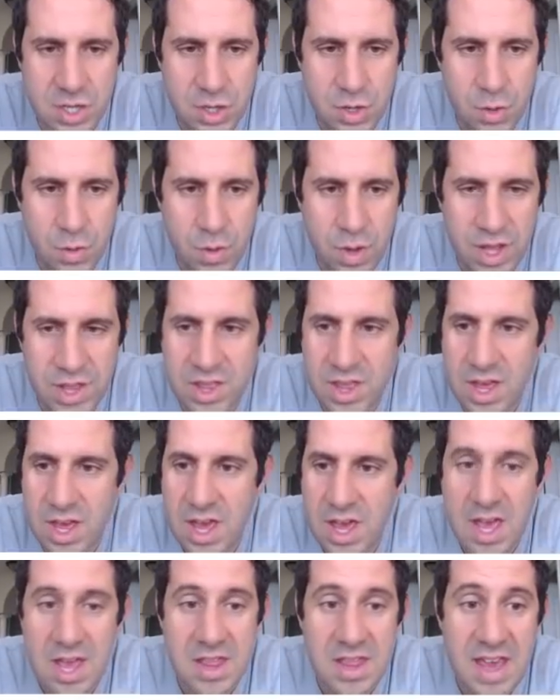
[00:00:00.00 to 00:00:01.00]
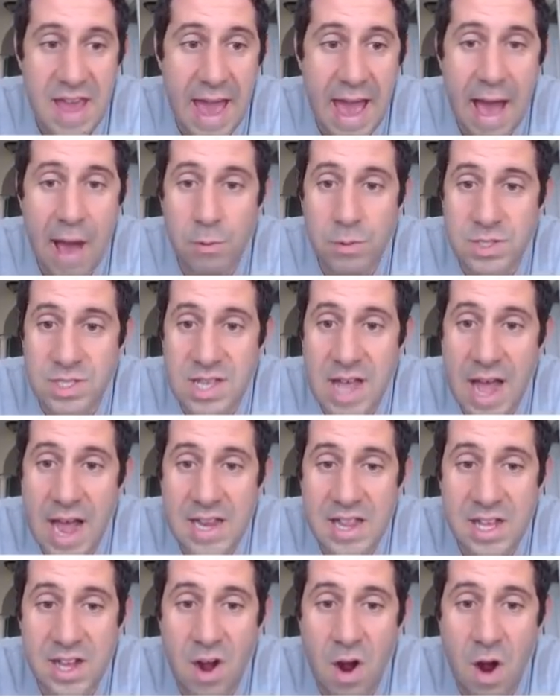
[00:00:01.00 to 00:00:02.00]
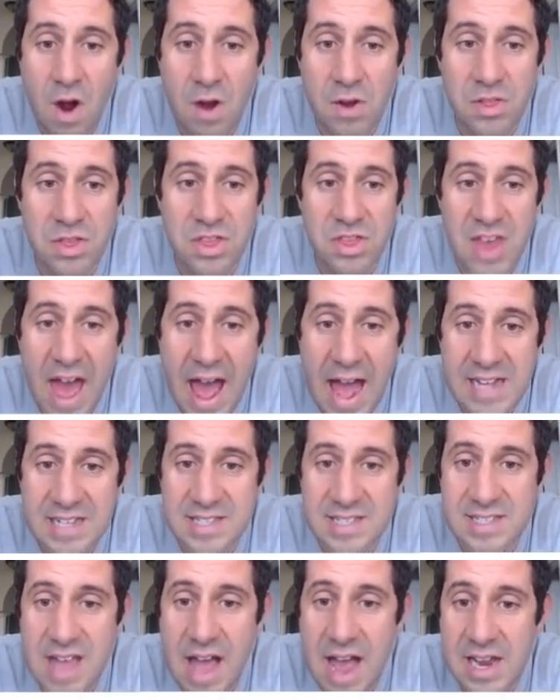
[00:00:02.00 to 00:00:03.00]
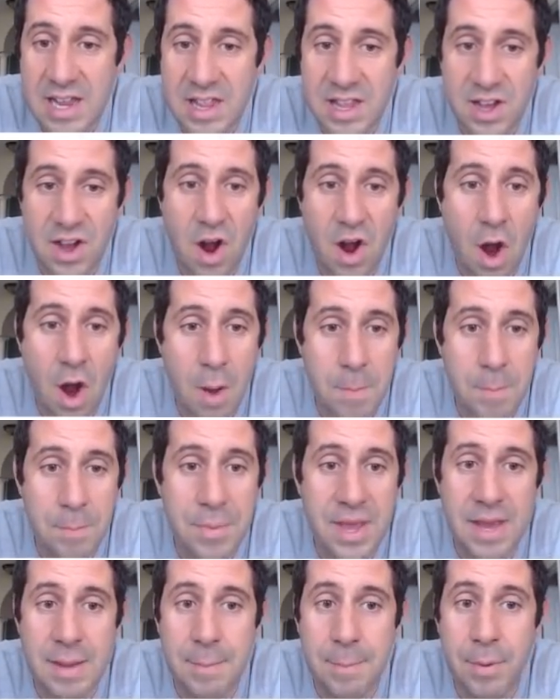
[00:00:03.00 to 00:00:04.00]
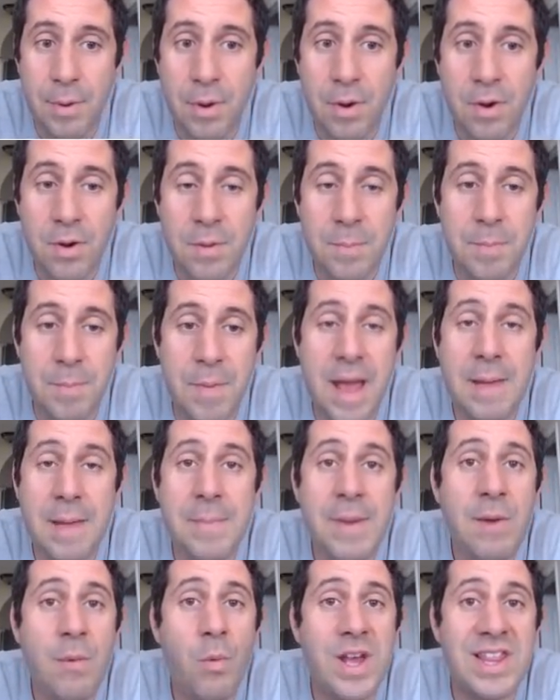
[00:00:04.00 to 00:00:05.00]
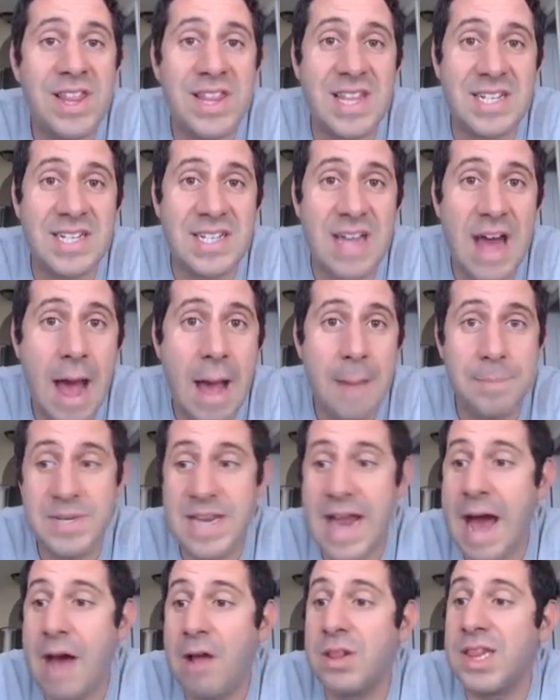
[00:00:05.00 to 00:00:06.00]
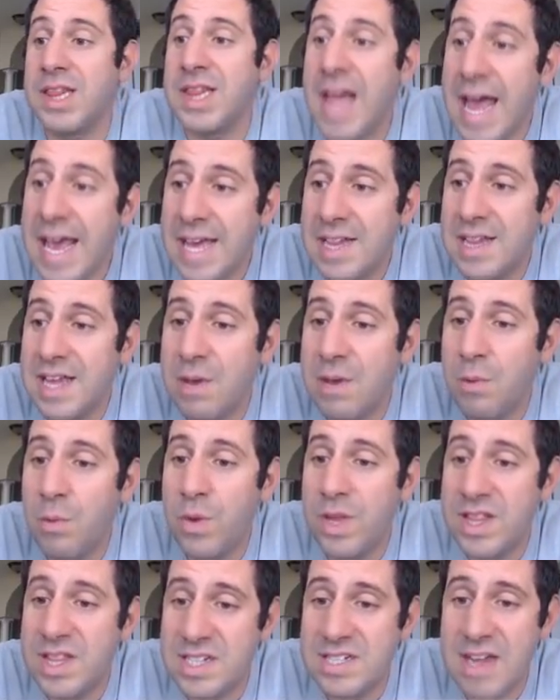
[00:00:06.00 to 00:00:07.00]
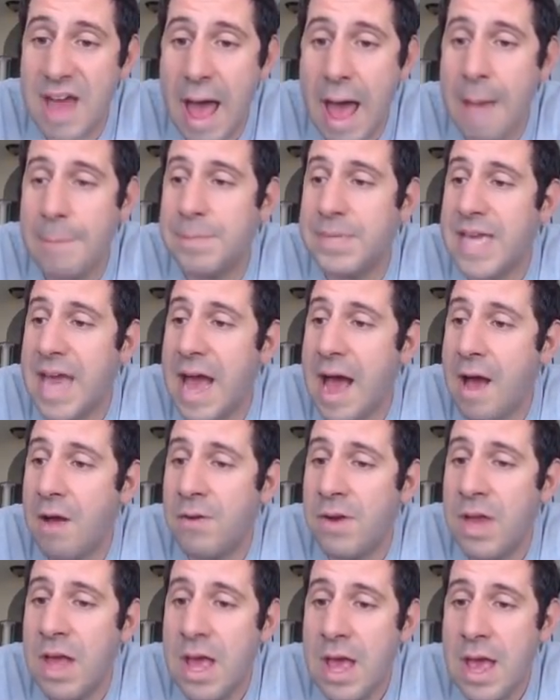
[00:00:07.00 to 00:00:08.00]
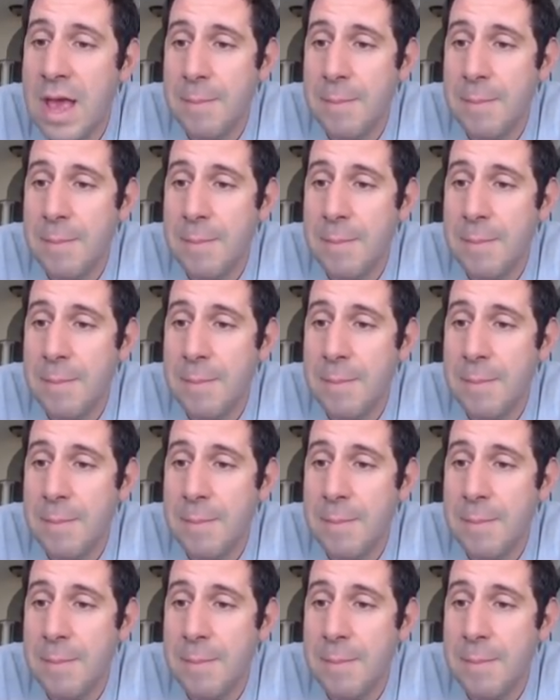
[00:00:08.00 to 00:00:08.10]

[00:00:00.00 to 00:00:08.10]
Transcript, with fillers: to do with the outside of the car, that side of the car being burned, maybe with the top down, likely with the top down.